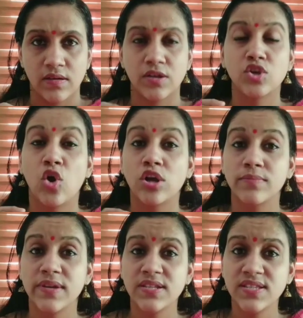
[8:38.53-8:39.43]

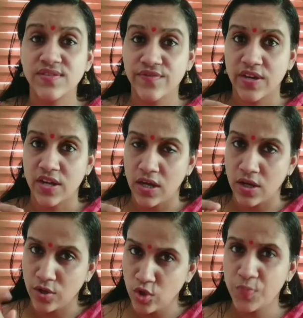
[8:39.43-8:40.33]
Normans were a
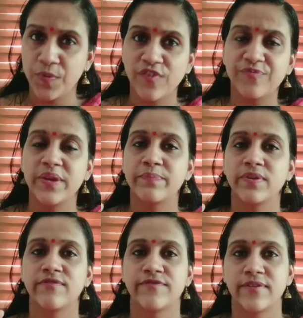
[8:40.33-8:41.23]
group of
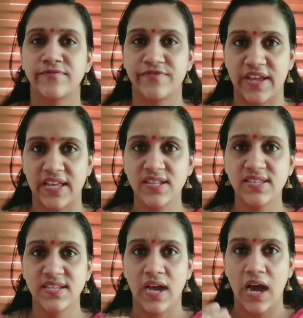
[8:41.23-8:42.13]
people from
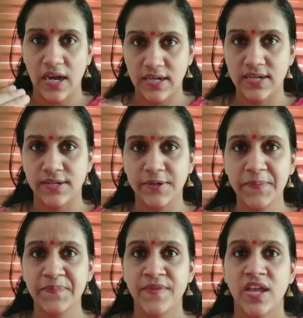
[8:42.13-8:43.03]
France under
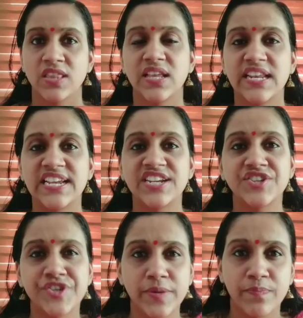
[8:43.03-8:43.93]
the
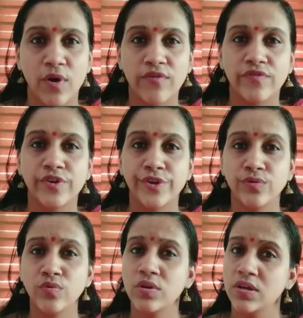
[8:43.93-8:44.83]
leadership of
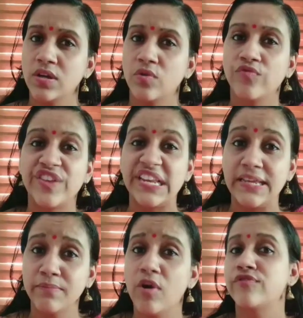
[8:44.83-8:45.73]
Duke
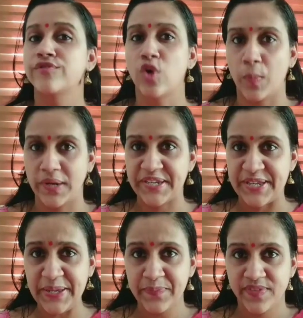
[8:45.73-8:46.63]
William of
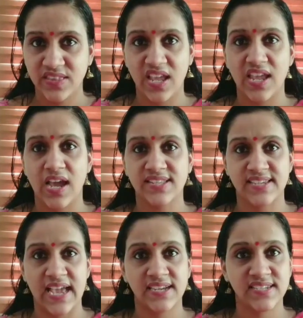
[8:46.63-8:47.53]
Normandy. They
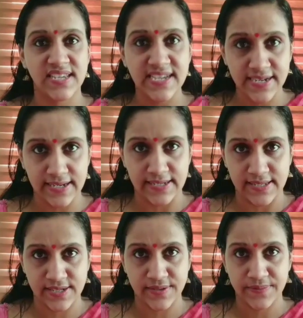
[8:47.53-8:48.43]
attacked England.